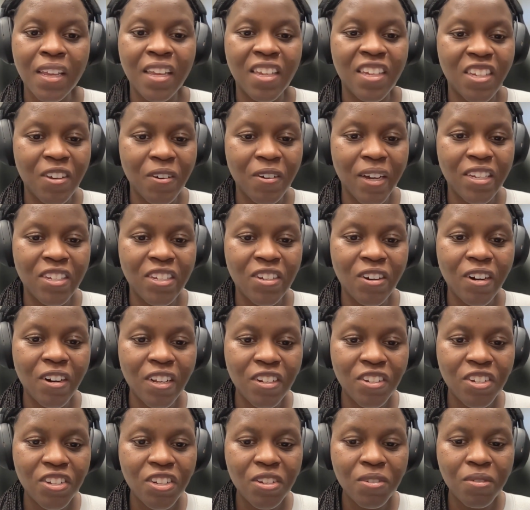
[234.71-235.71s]
And so I
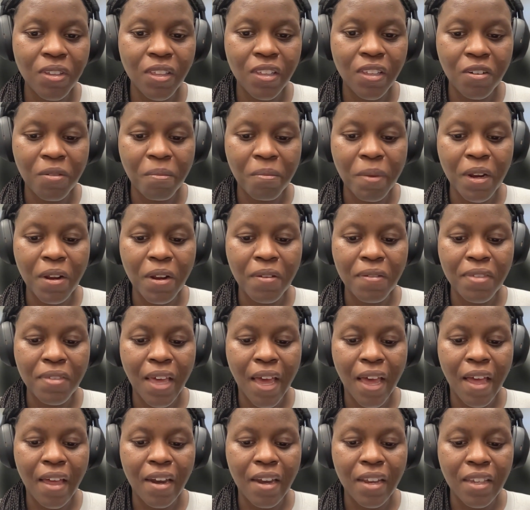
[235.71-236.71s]
started to do a little bit of
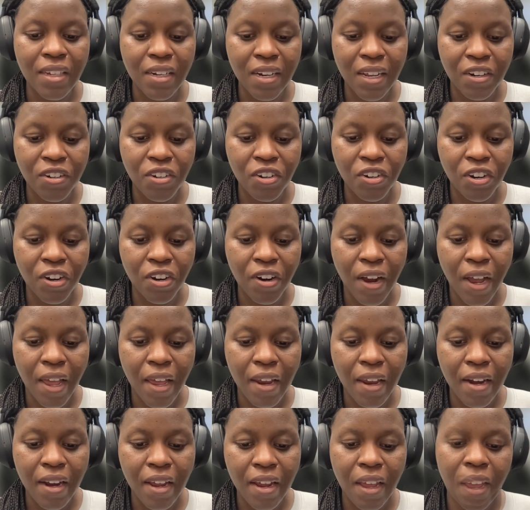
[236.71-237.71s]
that as an
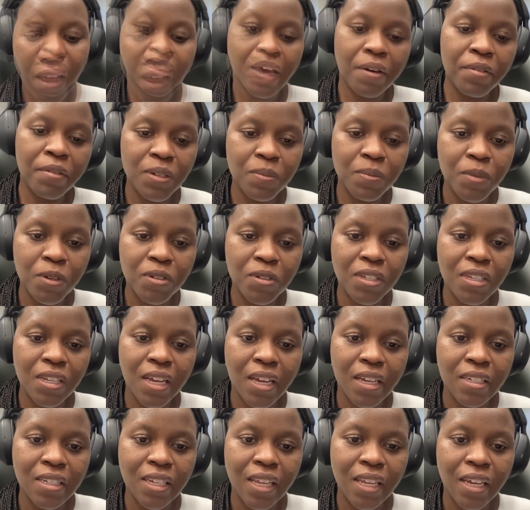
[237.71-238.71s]
undergrad, but that was
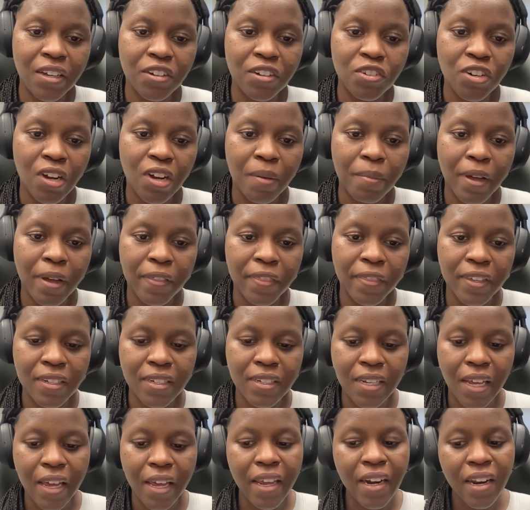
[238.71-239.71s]
mostly as a job on the
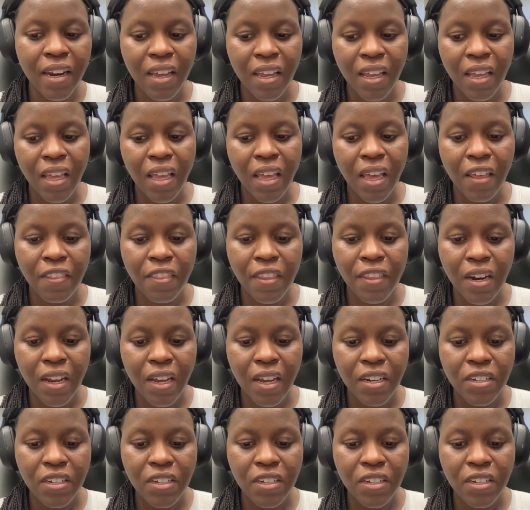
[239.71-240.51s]
side. And then